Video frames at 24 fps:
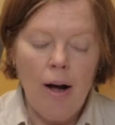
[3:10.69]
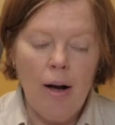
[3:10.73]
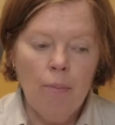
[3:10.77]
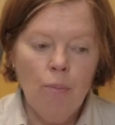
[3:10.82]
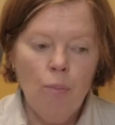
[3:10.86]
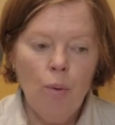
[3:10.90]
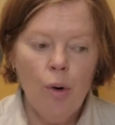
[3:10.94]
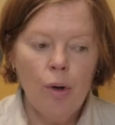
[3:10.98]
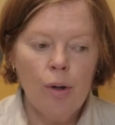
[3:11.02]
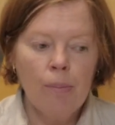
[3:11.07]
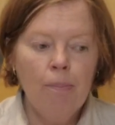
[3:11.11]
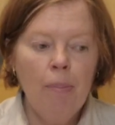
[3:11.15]

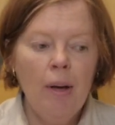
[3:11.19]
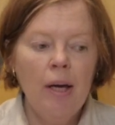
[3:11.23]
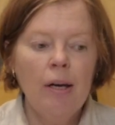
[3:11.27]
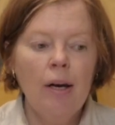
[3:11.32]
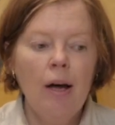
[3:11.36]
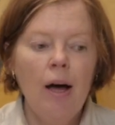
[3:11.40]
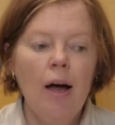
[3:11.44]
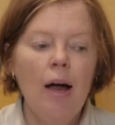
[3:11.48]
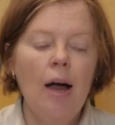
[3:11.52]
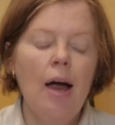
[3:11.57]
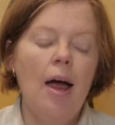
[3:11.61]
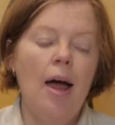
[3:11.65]
work
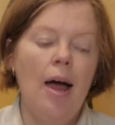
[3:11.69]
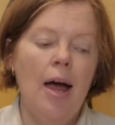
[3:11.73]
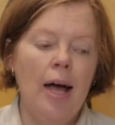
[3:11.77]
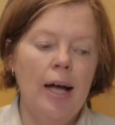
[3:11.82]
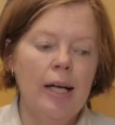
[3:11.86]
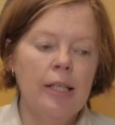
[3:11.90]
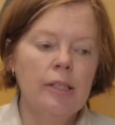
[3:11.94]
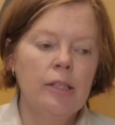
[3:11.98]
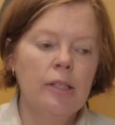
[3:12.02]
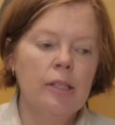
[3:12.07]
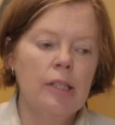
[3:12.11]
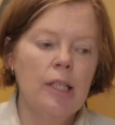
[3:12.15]
better,
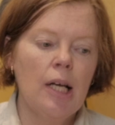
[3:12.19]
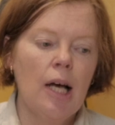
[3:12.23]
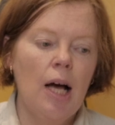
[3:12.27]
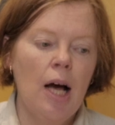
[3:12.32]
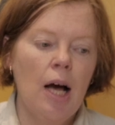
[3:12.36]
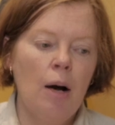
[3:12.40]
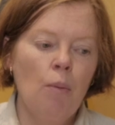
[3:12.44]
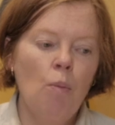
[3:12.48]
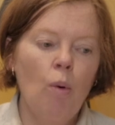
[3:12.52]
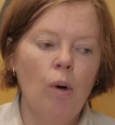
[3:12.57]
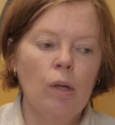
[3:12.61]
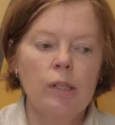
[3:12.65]
and
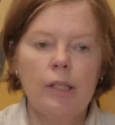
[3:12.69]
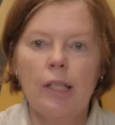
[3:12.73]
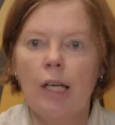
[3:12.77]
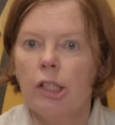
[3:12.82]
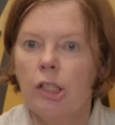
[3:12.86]
what's